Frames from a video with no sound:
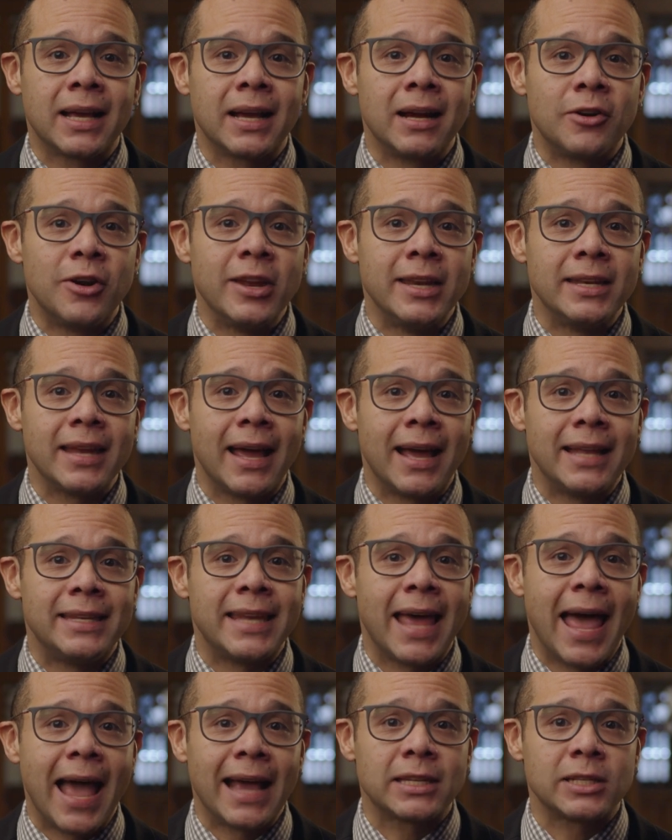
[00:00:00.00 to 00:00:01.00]
current
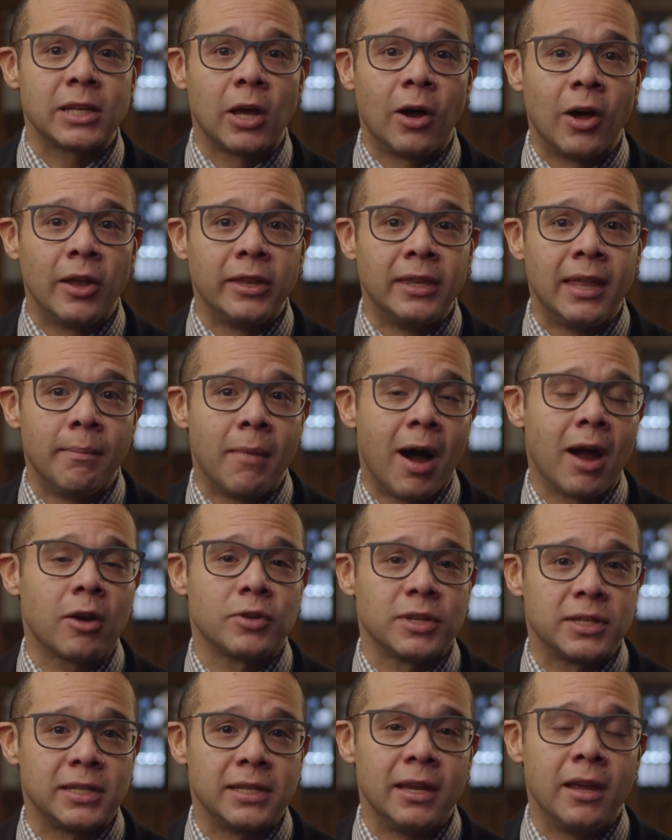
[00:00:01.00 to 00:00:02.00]
attacks on
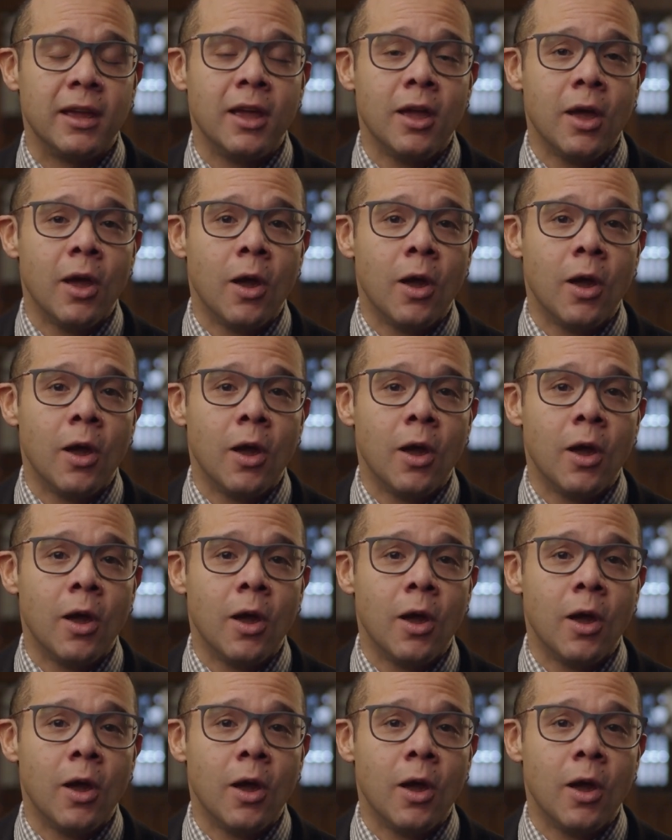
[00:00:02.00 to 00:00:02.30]
democracy,